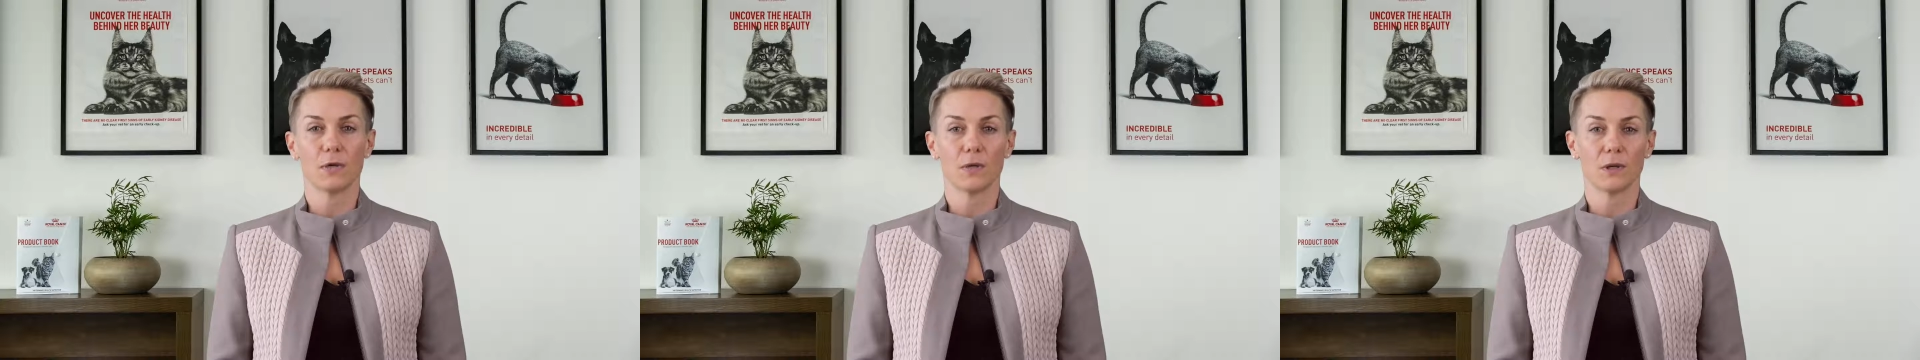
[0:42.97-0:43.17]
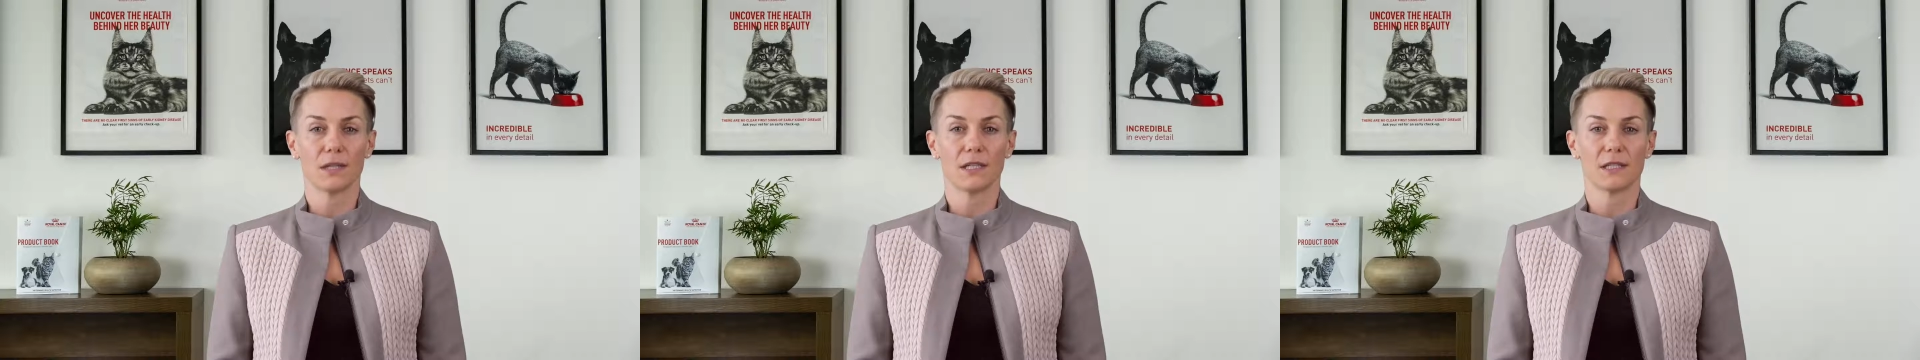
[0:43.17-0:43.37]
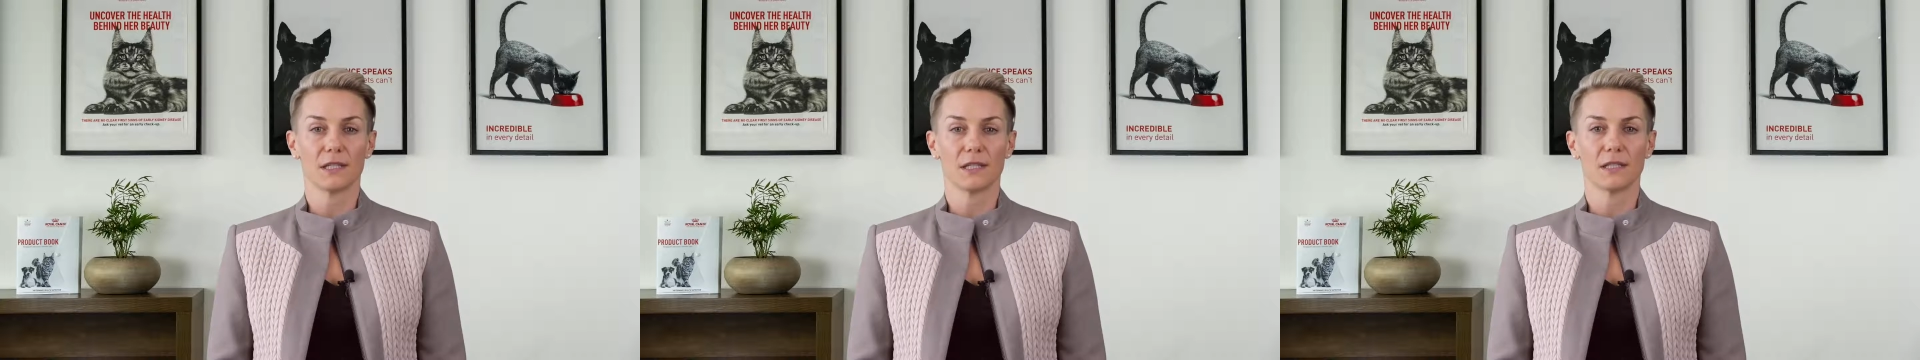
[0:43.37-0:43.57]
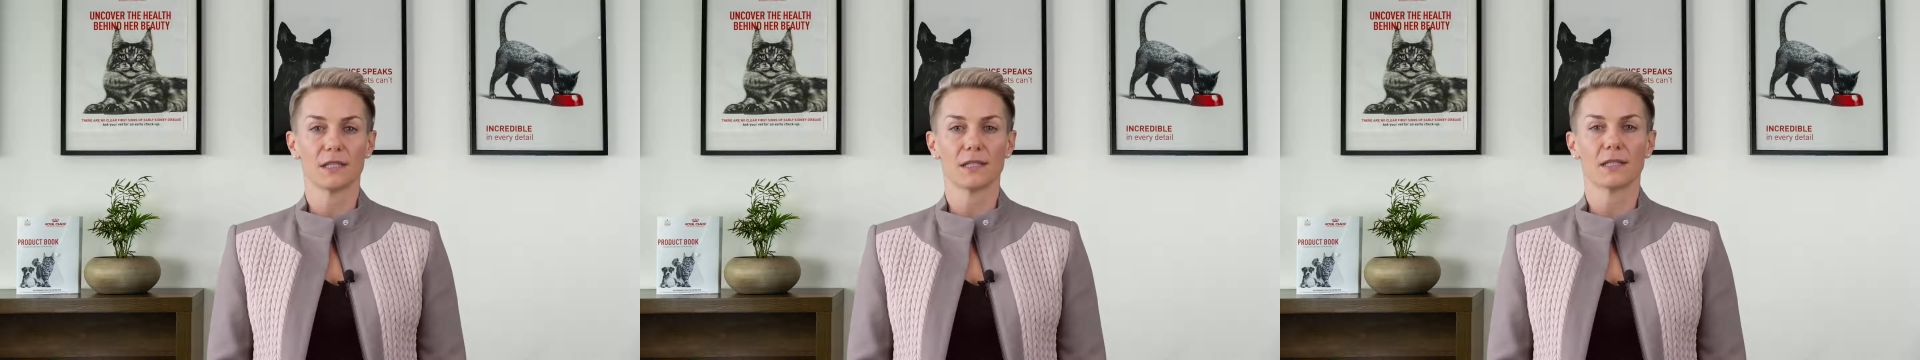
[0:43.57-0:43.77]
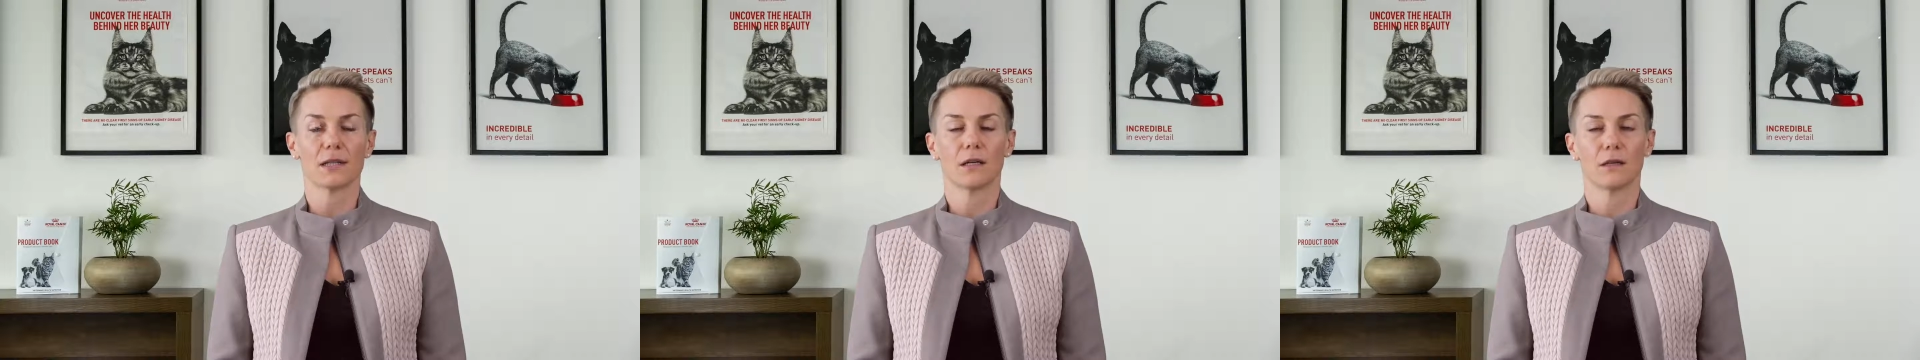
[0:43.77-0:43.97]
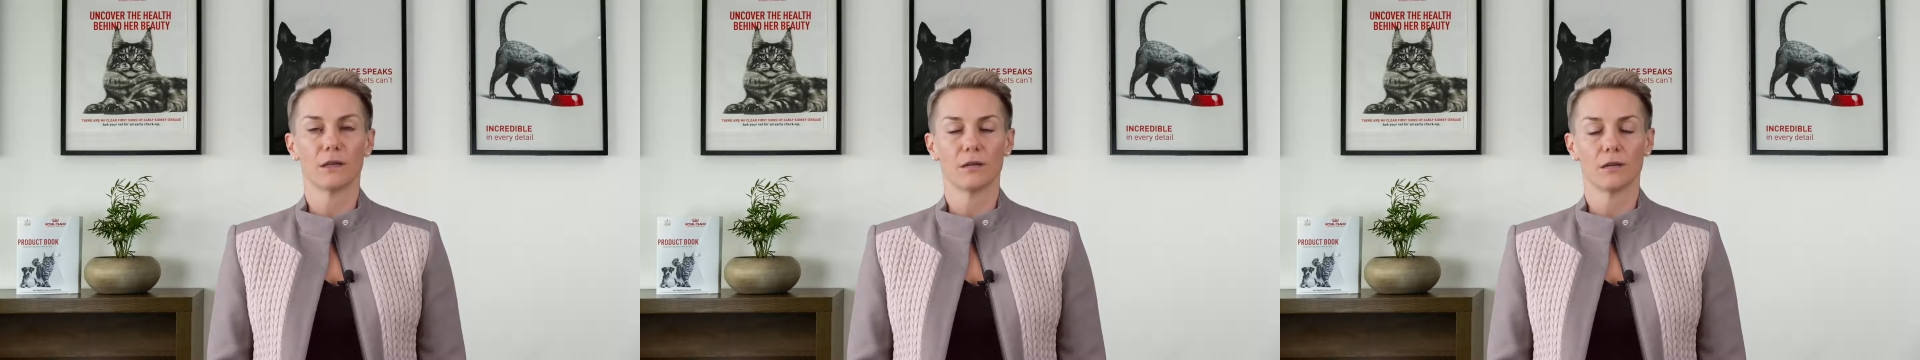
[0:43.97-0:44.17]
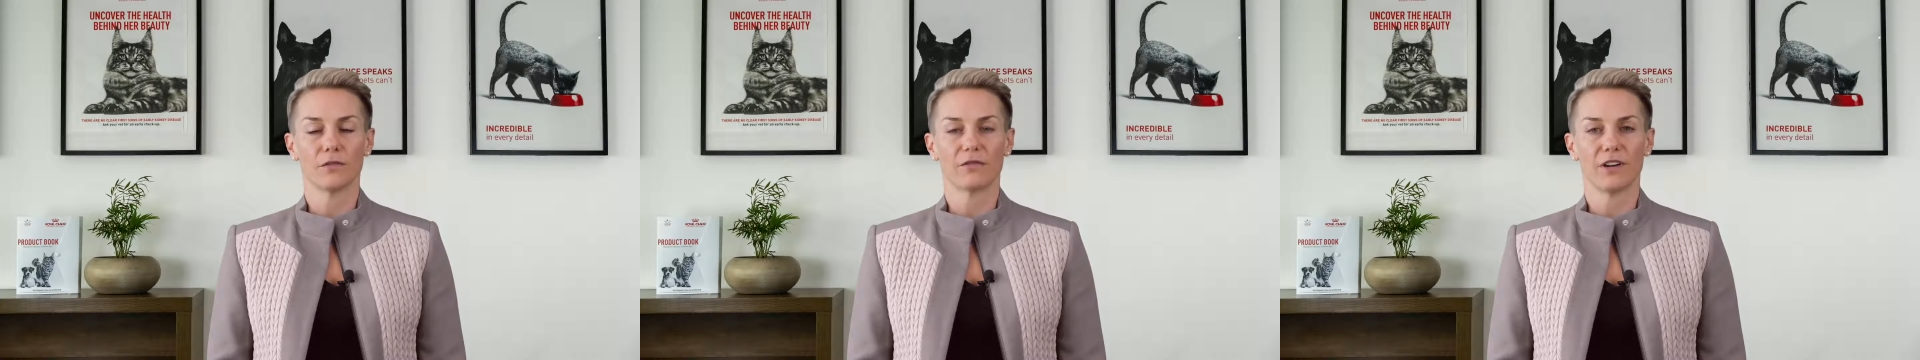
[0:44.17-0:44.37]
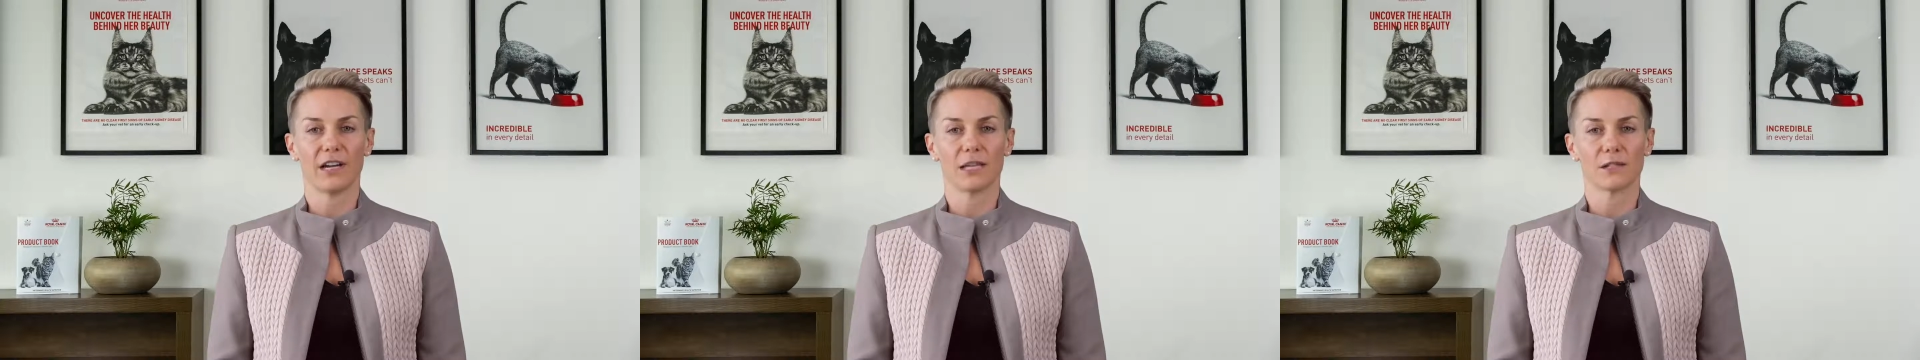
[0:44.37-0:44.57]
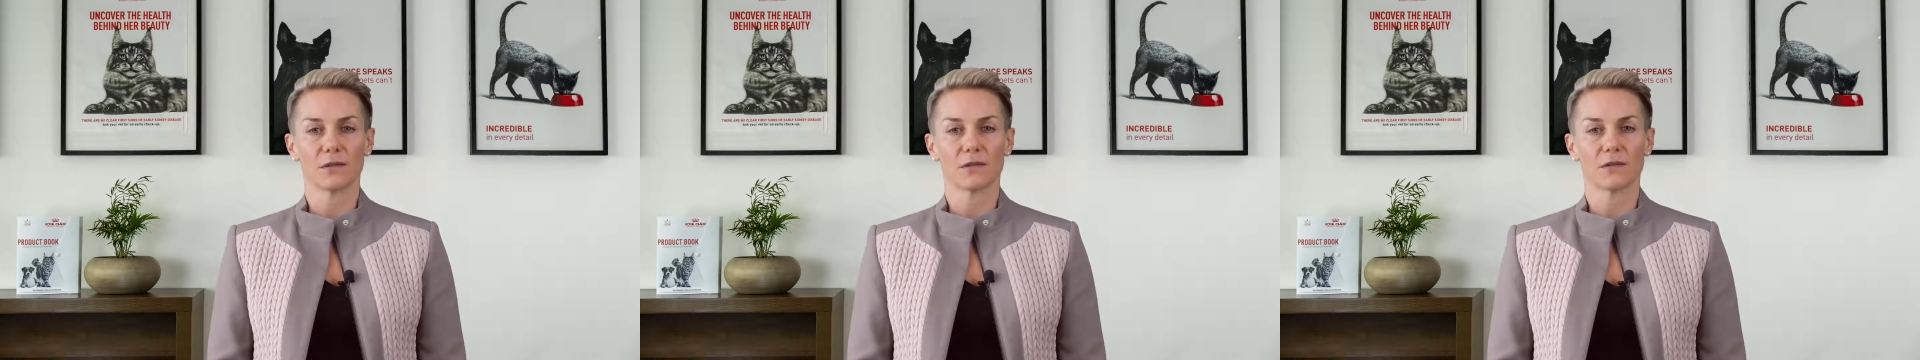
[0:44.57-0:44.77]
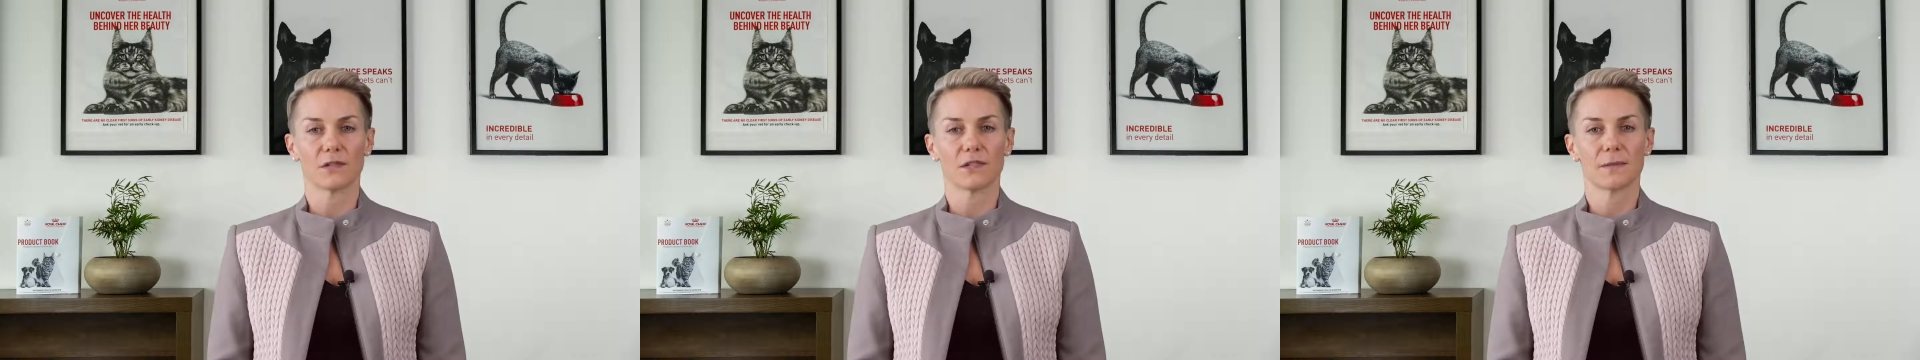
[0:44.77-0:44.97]
or kittens and not for
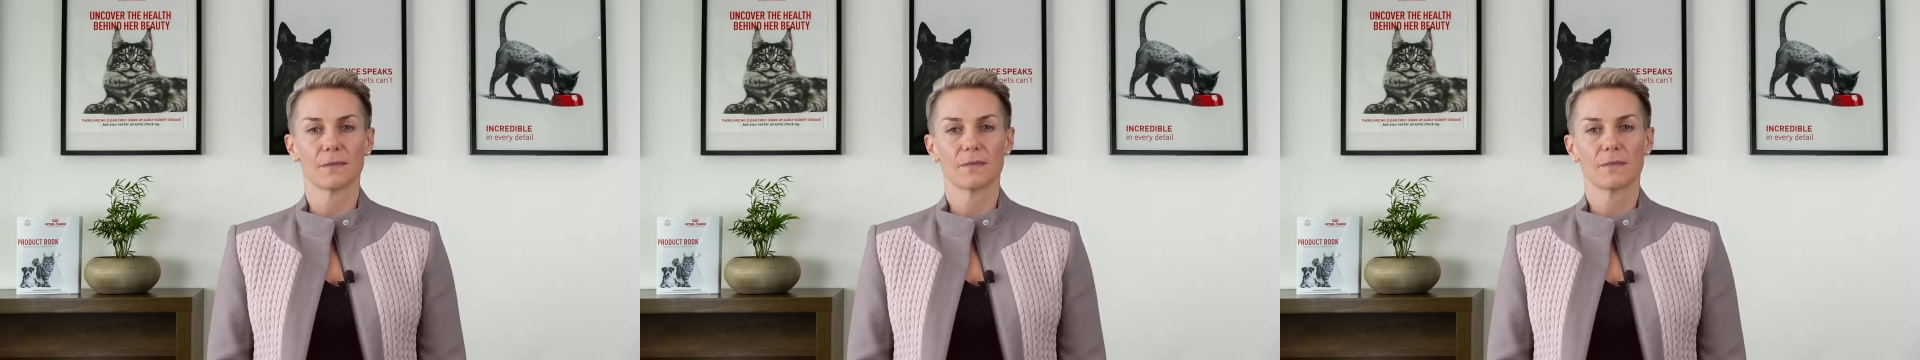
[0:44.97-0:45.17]
adults.